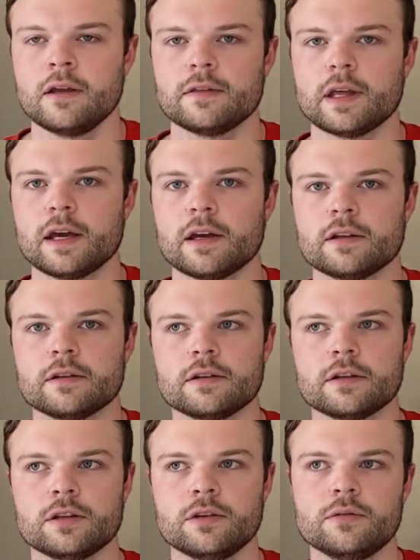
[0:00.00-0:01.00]
that
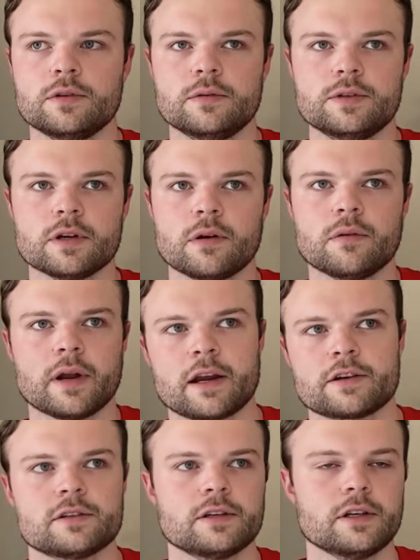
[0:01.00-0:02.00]
you don't
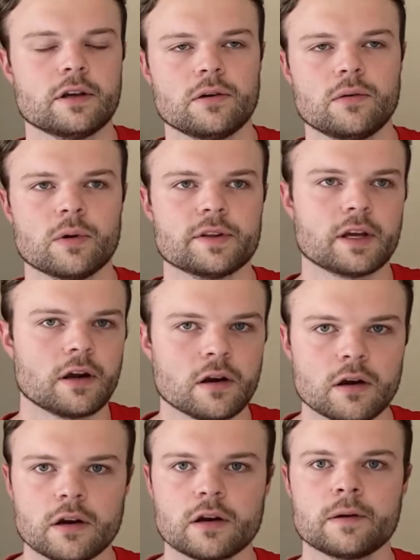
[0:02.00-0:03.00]
actually know what they
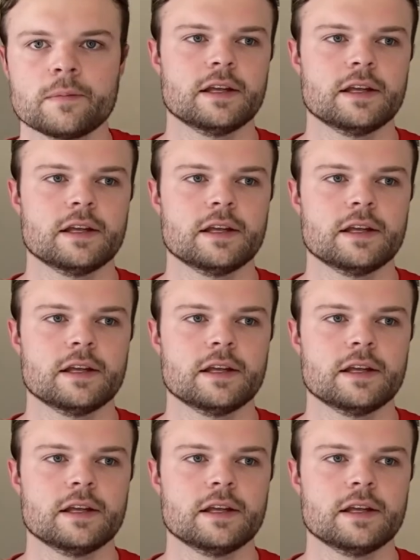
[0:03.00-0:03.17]
are.